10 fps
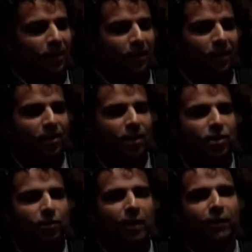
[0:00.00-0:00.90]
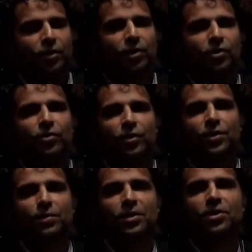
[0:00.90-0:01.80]
his cuts of refugee
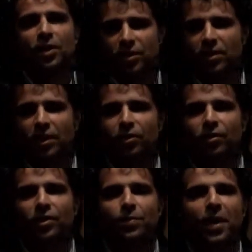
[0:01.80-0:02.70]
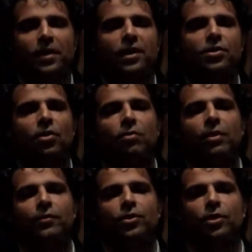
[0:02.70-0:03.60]
insurance, but suggested that he should expand that to all
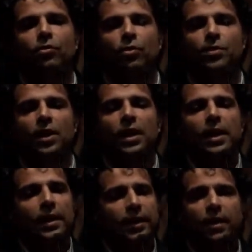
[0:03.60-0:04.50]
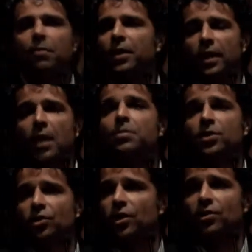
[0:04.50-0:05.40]
refugee groups. The government kept
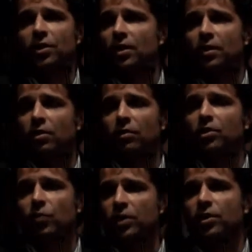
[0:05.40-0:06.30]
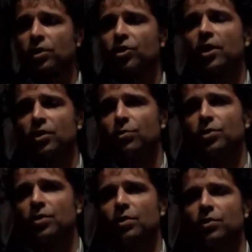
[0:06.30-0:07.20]
suggesting that no, this wasn't a change, it
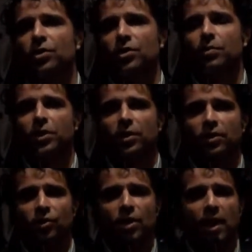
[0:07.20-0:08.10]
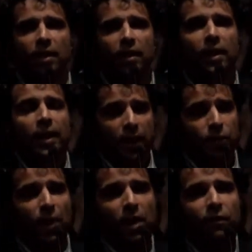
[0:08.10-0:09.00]
was just a misunderstanding.
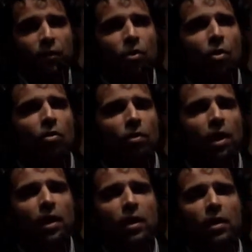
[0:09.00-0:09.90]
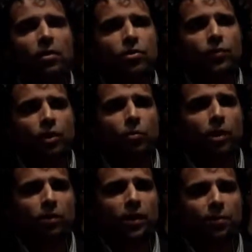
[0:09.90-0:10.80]
As many of you know, those of you that
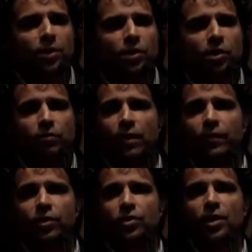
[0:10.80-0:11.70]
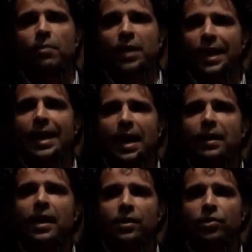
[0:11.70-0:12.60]
work with government-assisted refugees, I mean, they
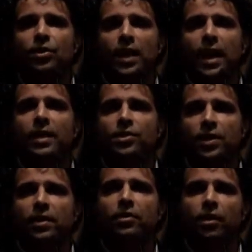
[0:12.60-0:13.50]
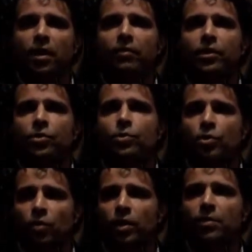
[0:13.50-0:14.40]
had letters in hand saying their coverage was
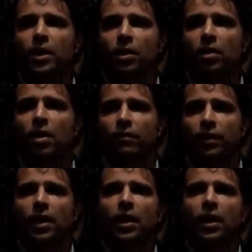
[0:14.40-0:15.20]
going to be cut off